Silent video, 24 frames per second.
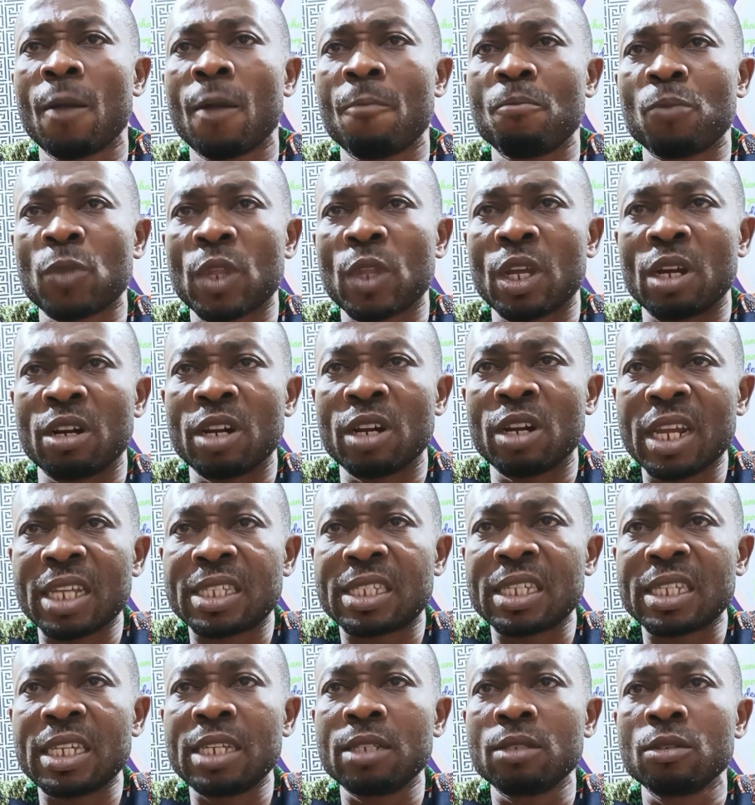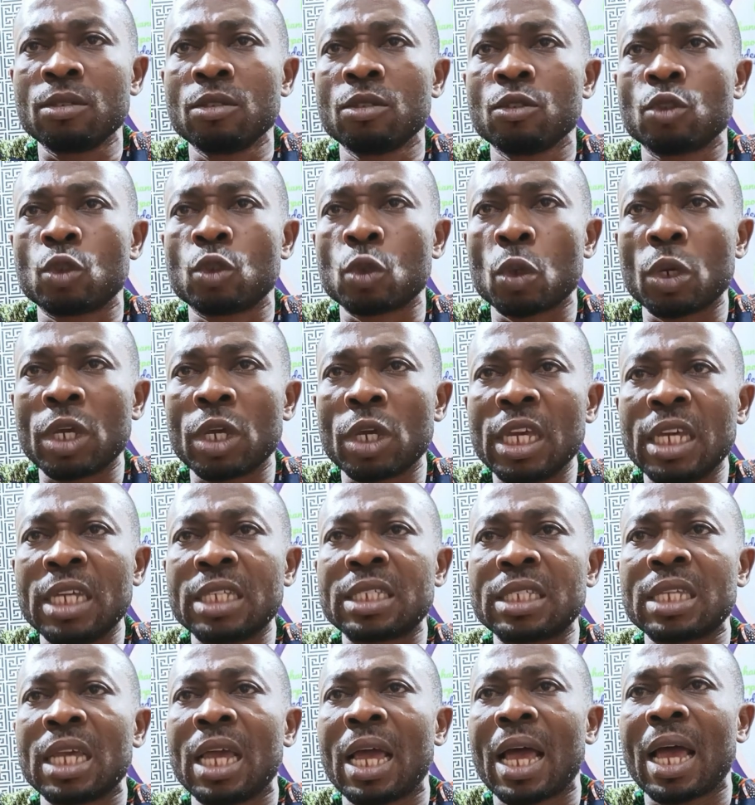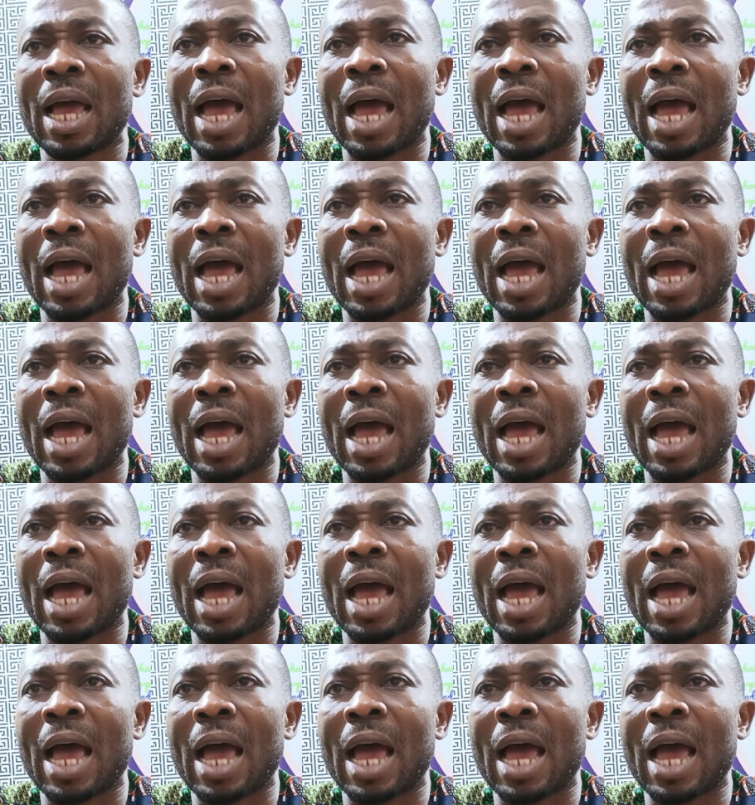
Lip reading: relating to it